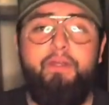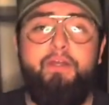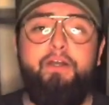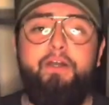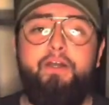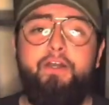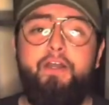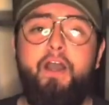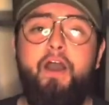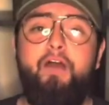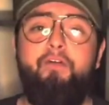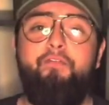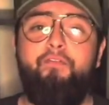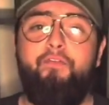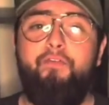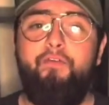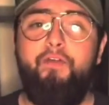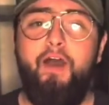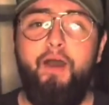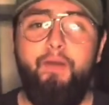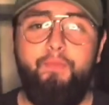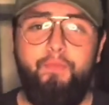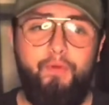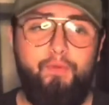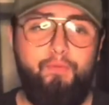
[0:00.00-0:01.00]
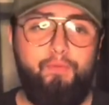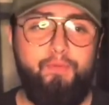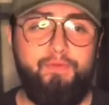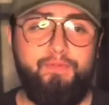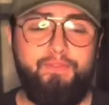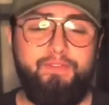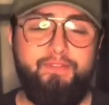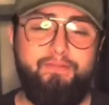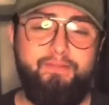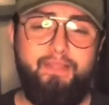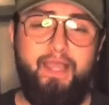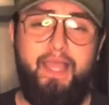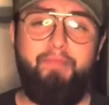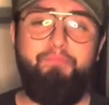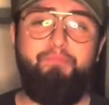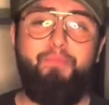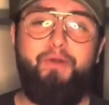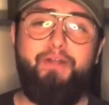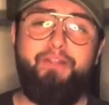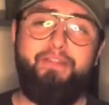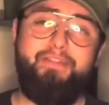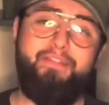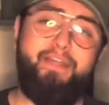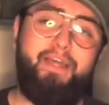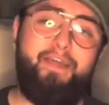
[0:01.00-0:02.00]
cover up almost 9
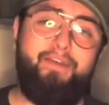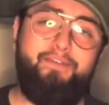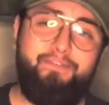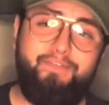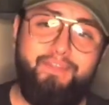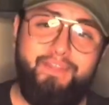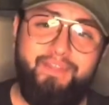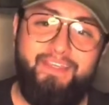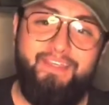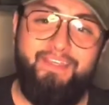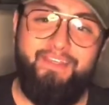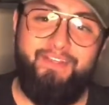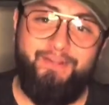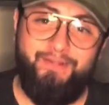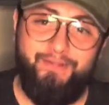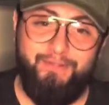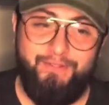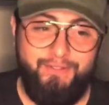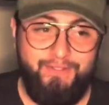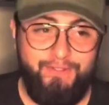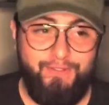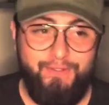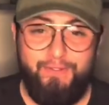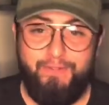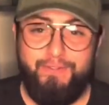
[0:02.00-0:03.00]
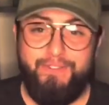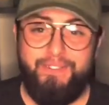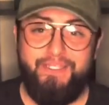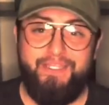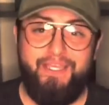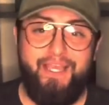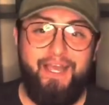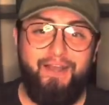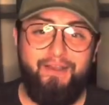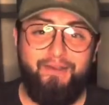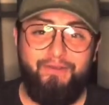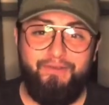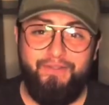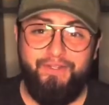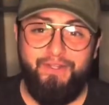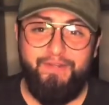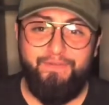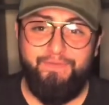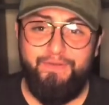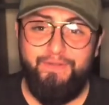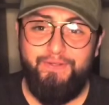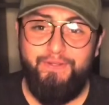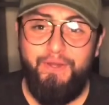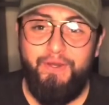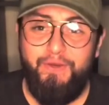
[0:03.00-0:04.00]
months out of the year. Chicago, you
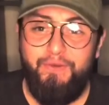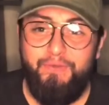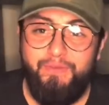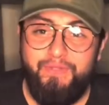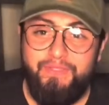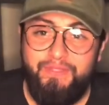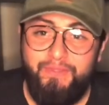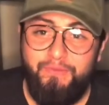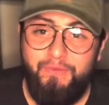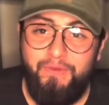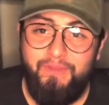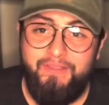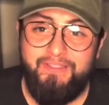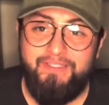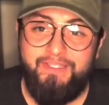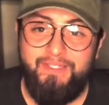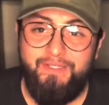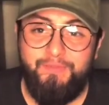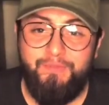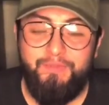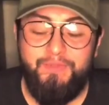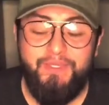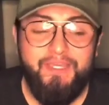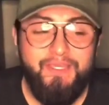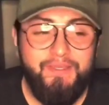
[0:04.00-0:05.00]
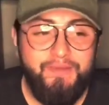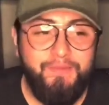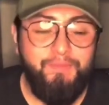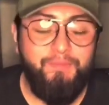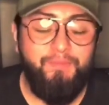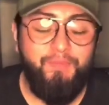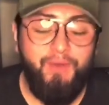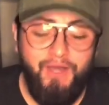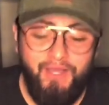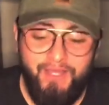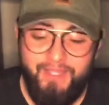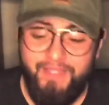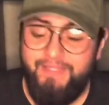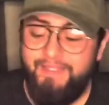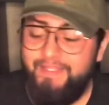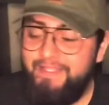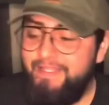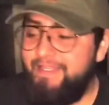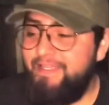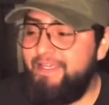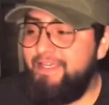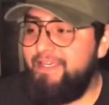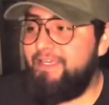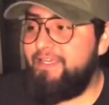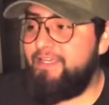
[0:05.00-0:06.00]
never know what the weather's gonna be, but
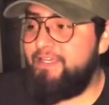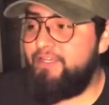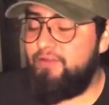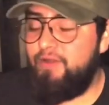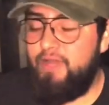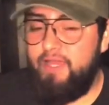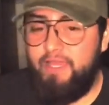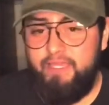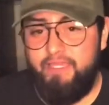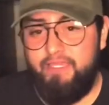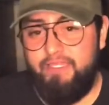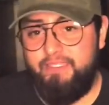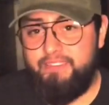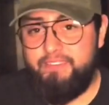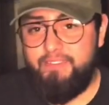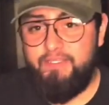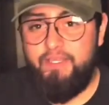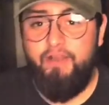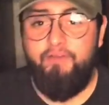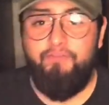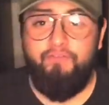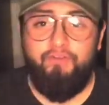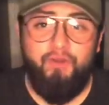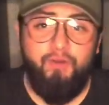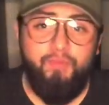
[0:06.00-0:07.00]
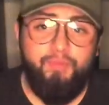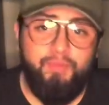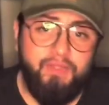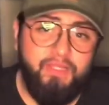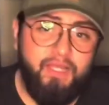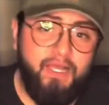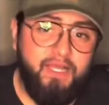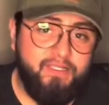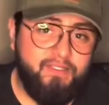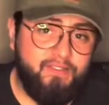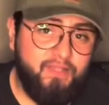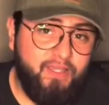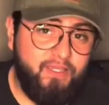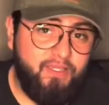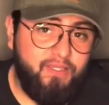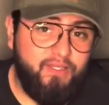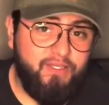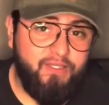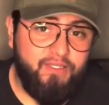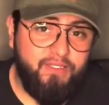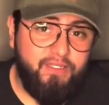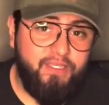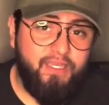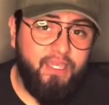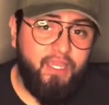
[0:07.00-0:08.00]
I get to cover up a lot, so I
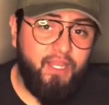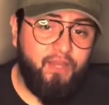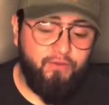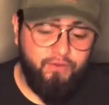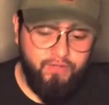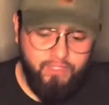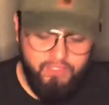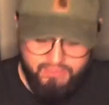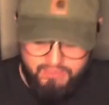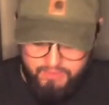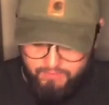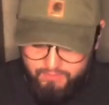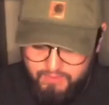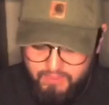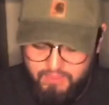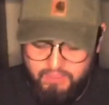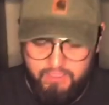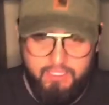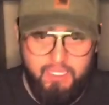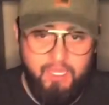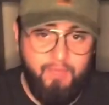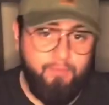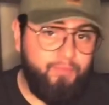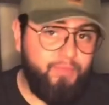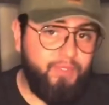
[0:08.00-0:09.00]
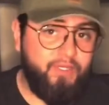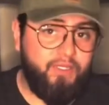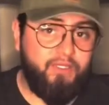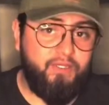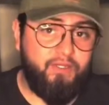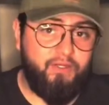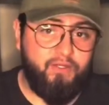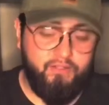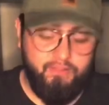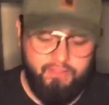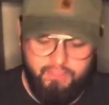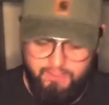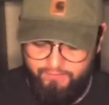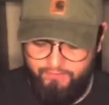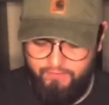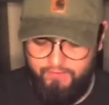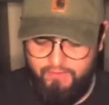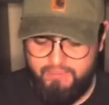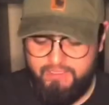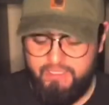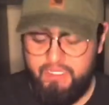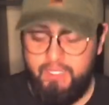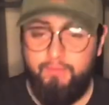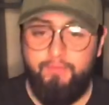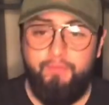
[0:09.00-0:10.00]
could carry something a lot bigger. Like for
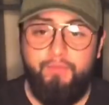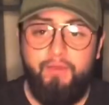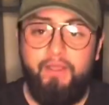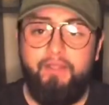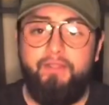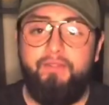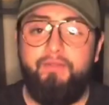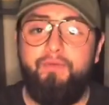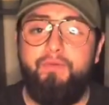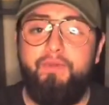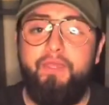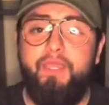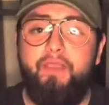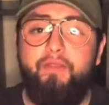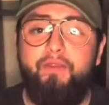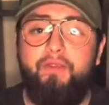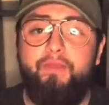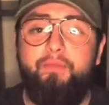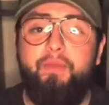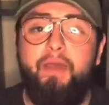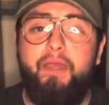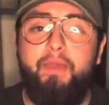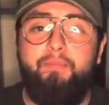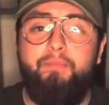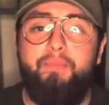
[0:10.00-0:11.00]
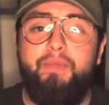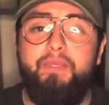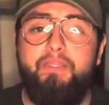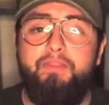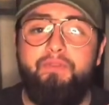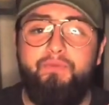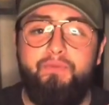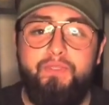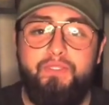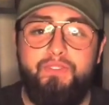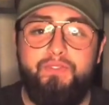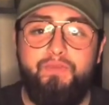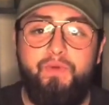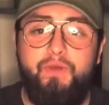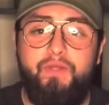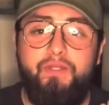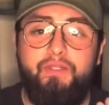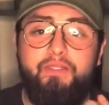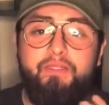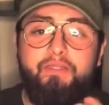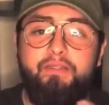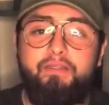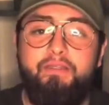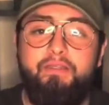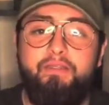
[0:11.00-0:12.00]
example, I do carry my
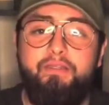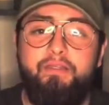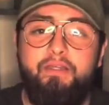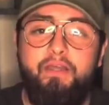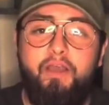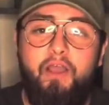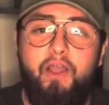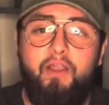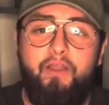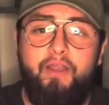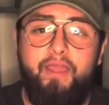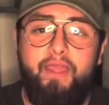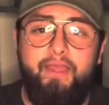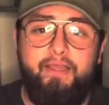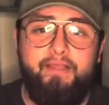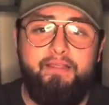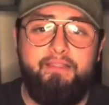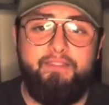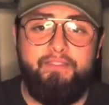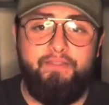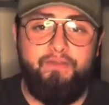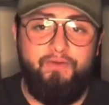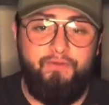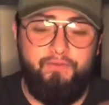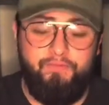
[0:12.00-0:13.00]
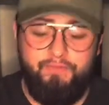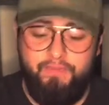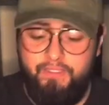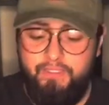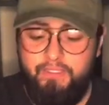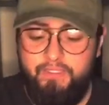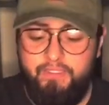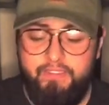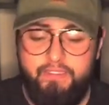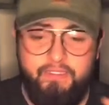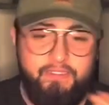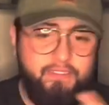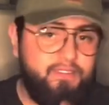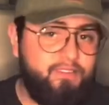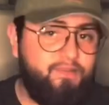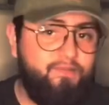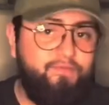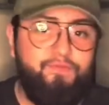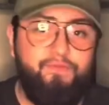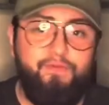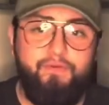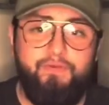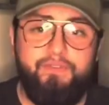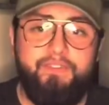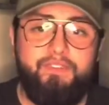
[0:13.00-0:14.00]
P320 RX, so this is a
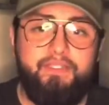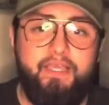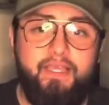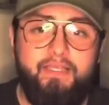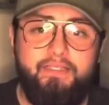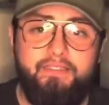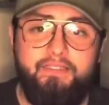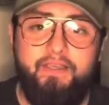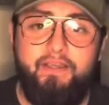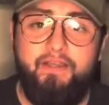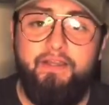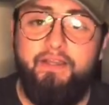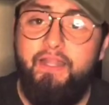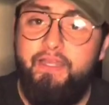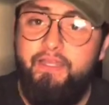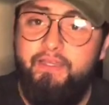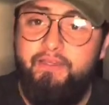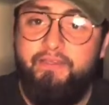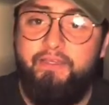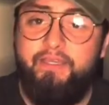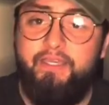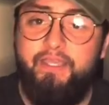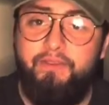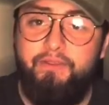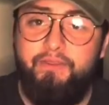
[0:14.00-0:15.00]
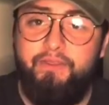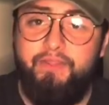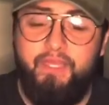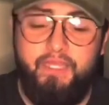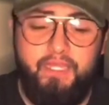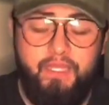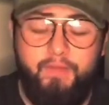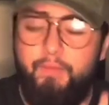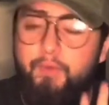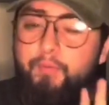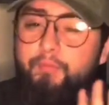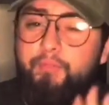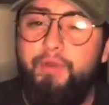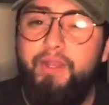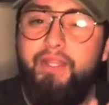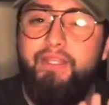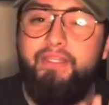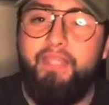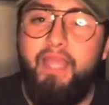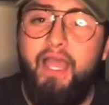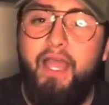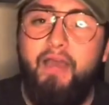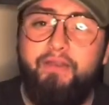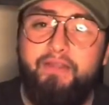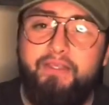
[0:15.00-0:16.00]
full-size gun. I could carry that. And I'm gonna break
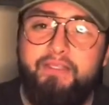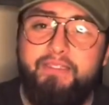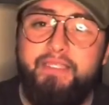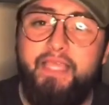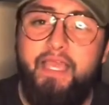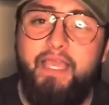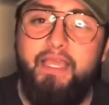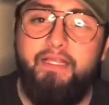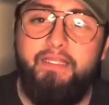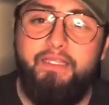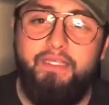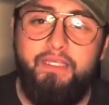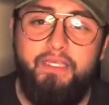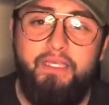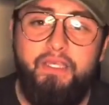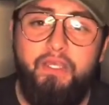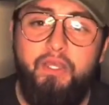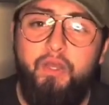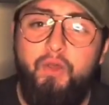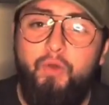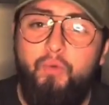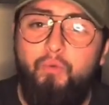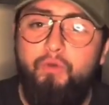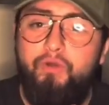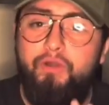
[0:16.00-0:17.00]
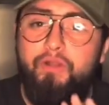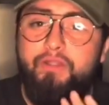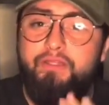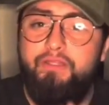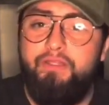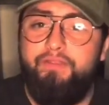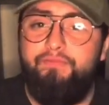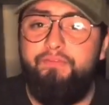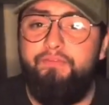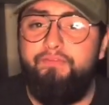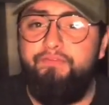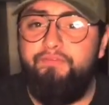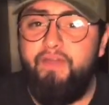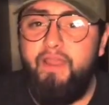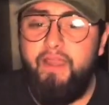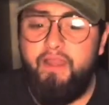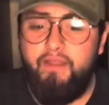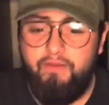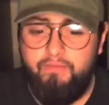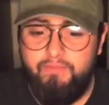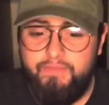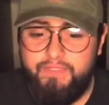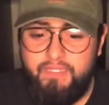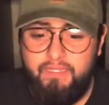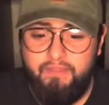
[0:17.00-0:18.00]
down exactly what are the different
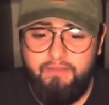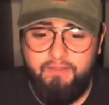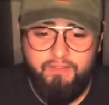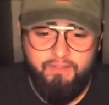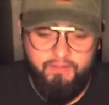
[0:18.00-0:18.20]
firearms out there